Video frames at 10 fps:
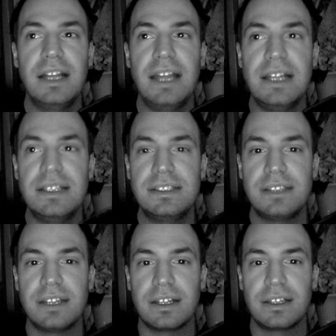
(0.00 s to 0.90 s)

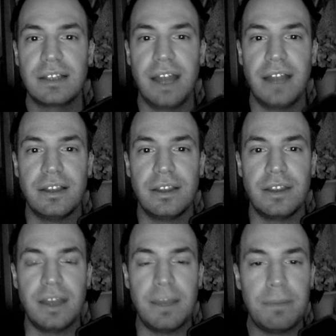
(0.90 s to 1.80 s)
instinct and
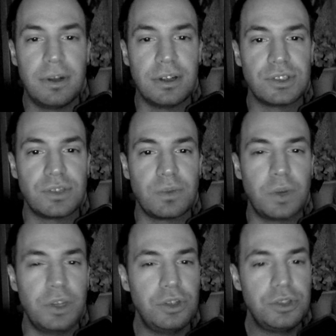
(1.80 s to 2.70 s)
the impulse of
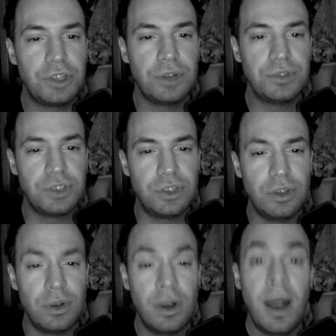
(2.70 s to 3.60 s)
what you chose to
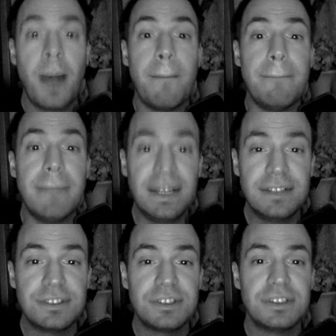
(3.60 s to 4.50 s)
do
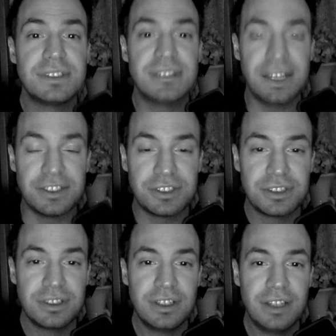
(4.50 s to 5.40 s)
makes sense.